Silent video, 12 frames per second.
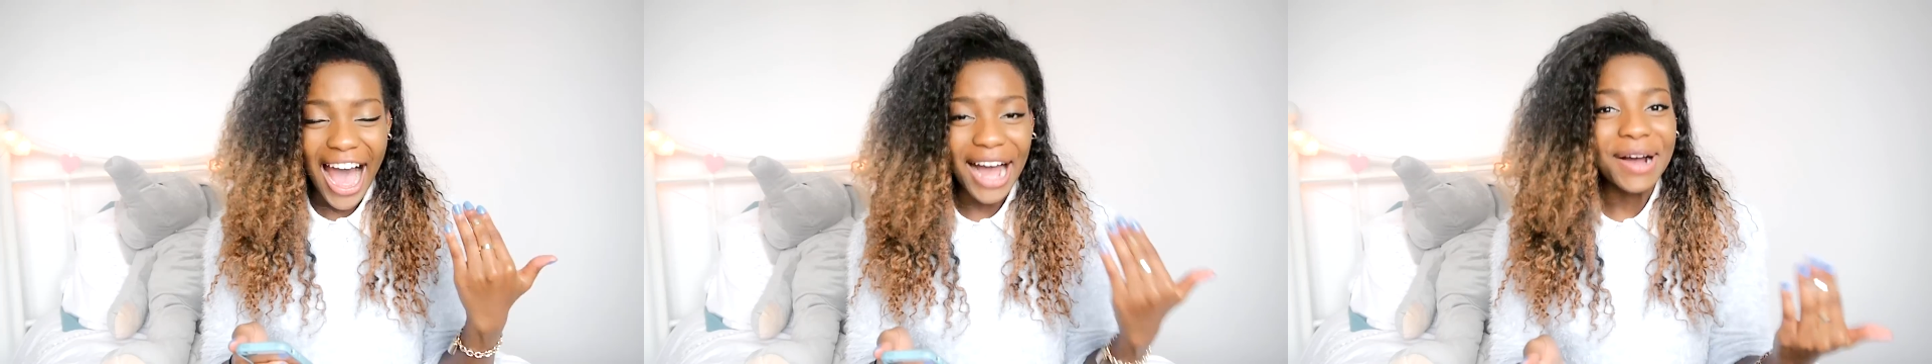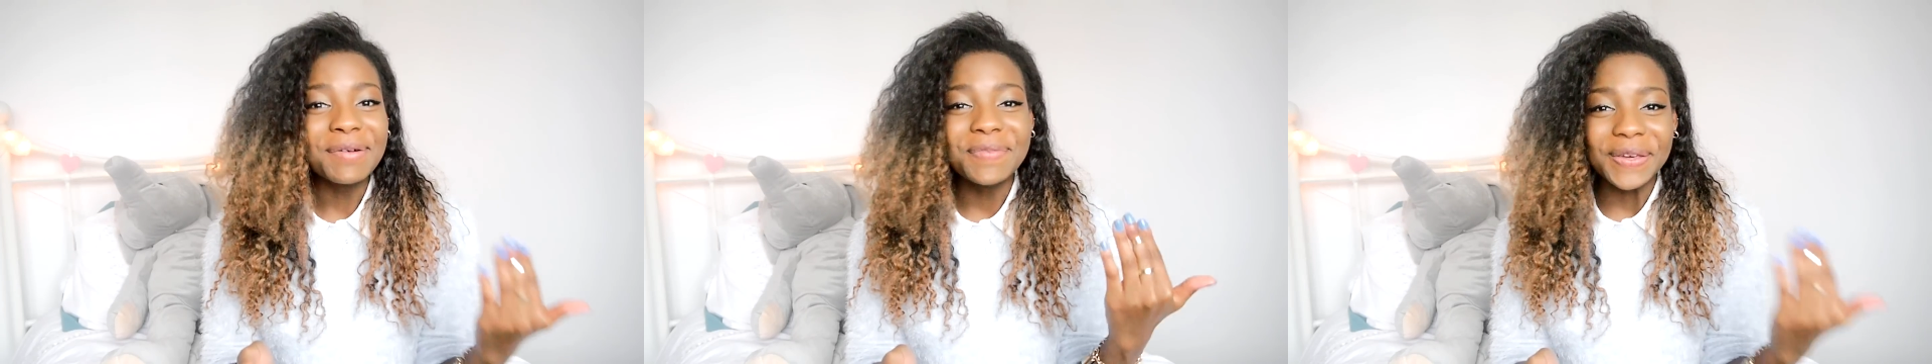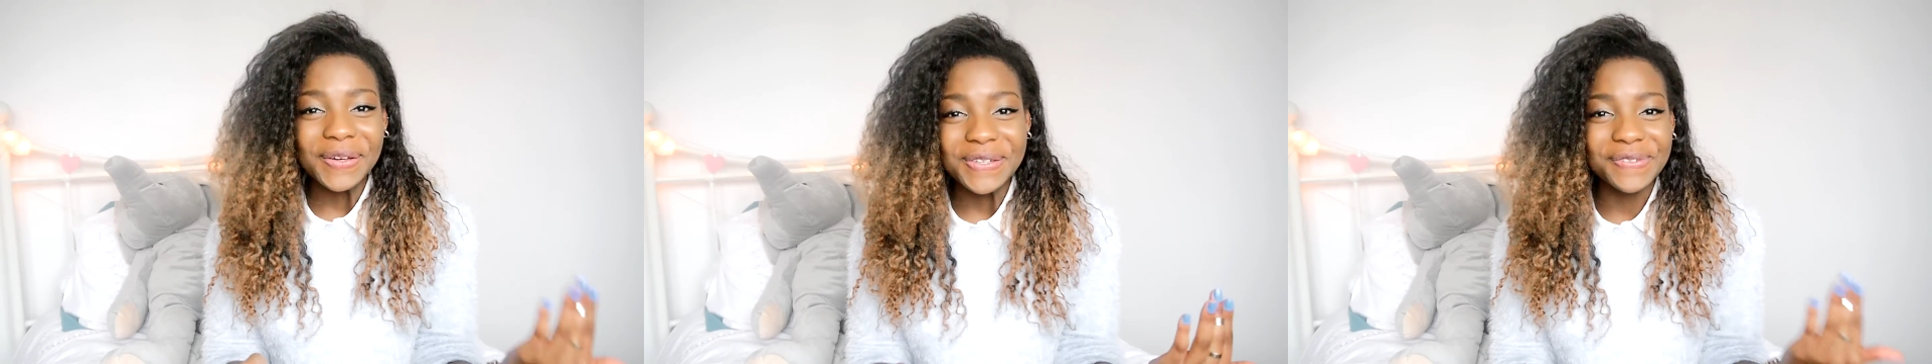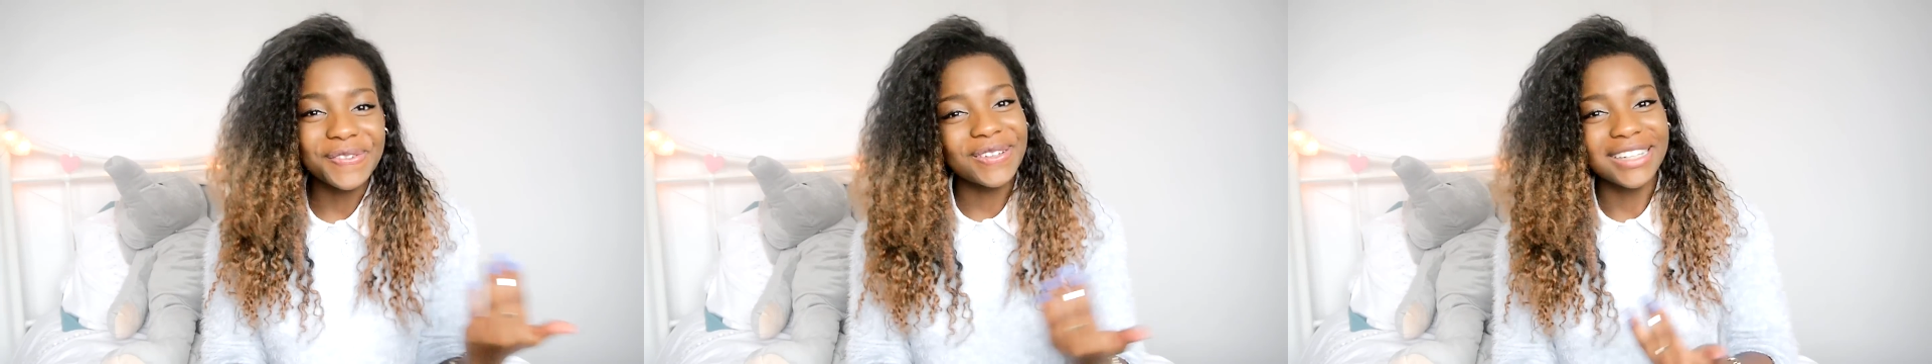How
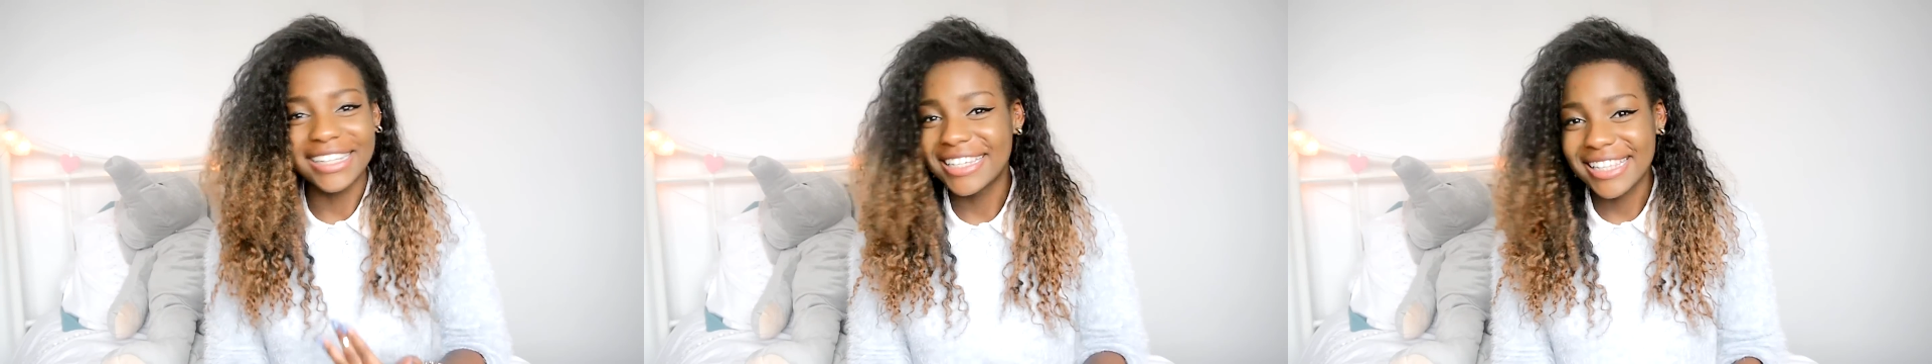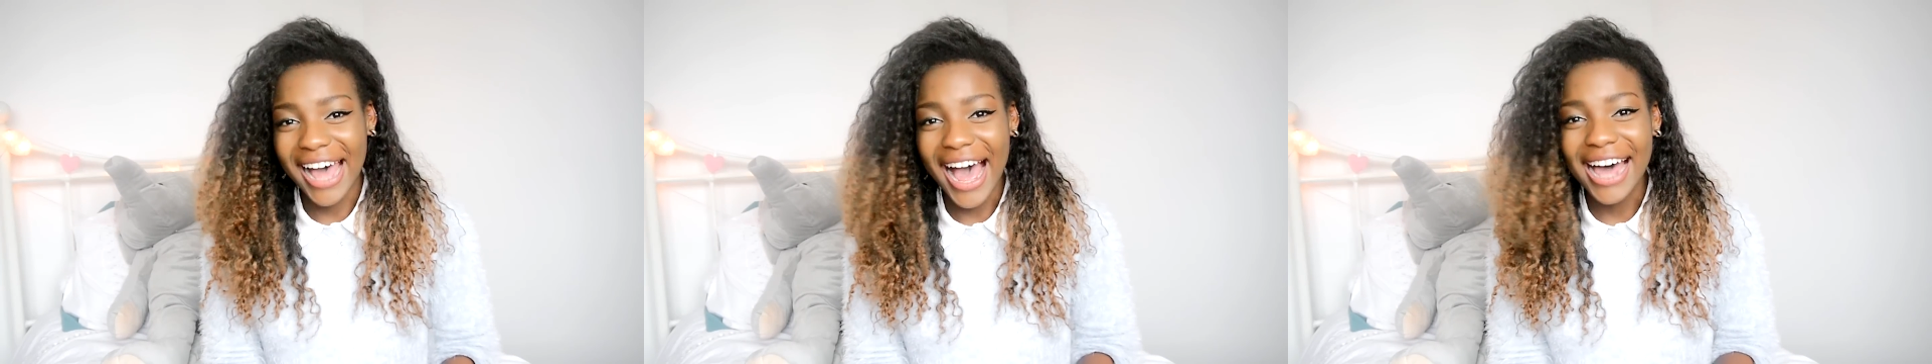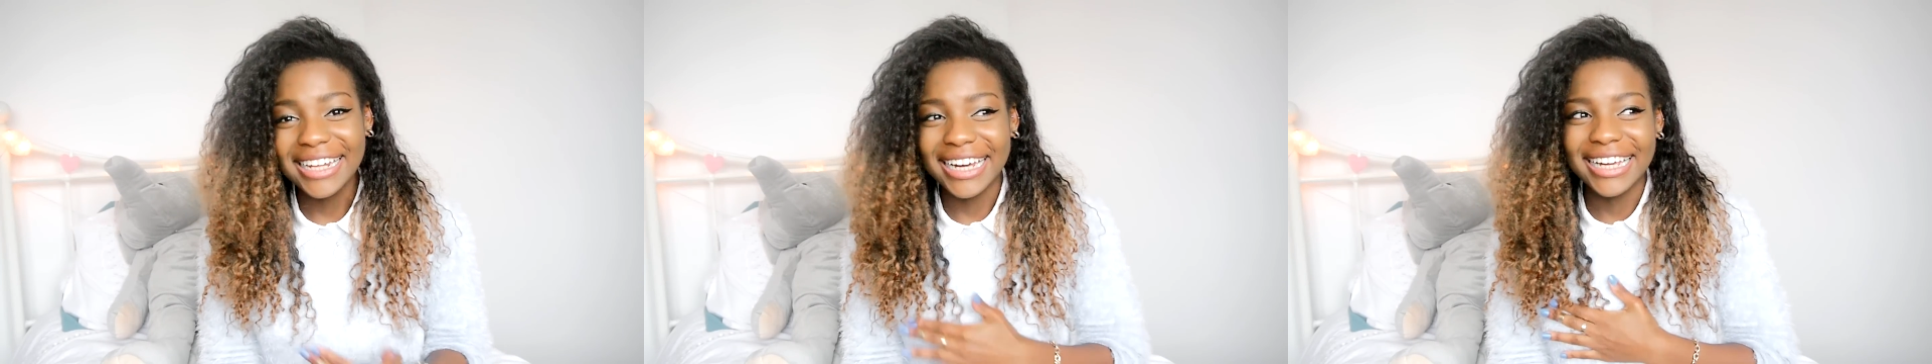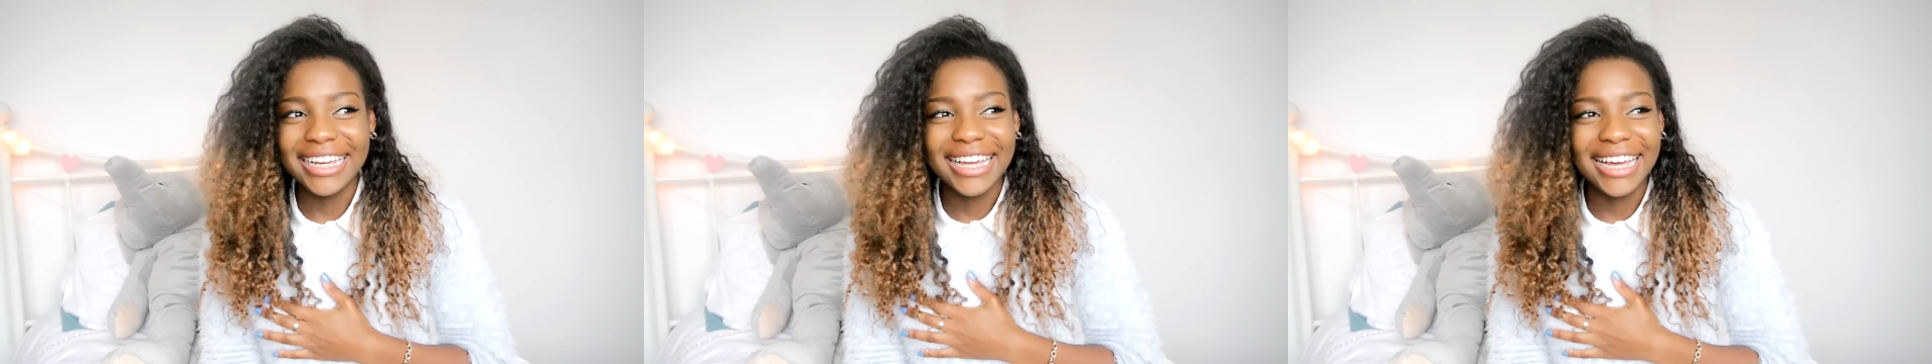beautiful is that?
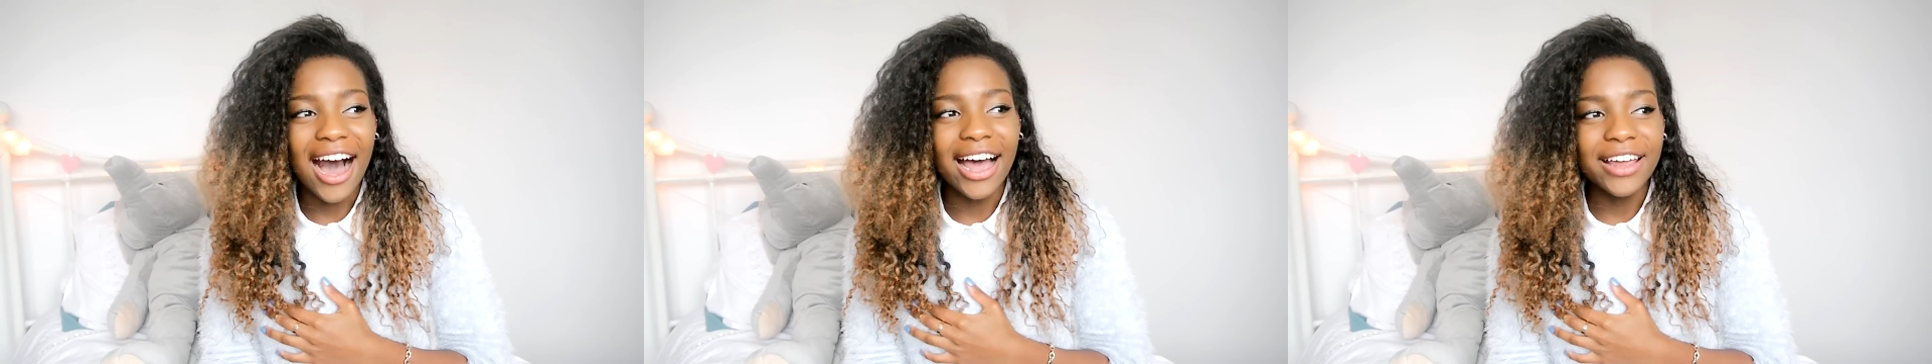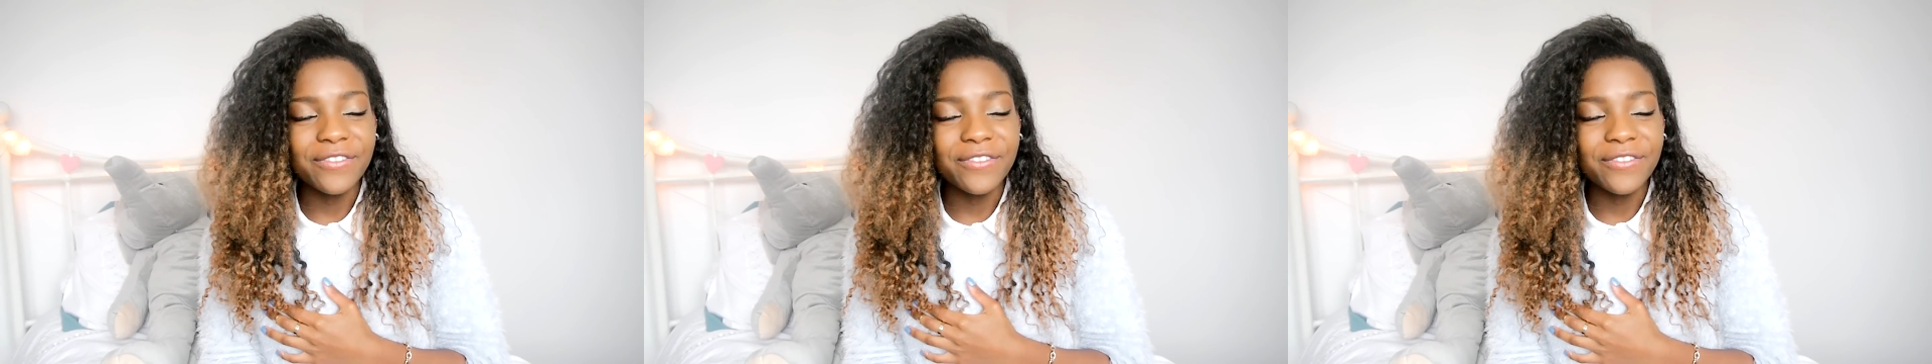I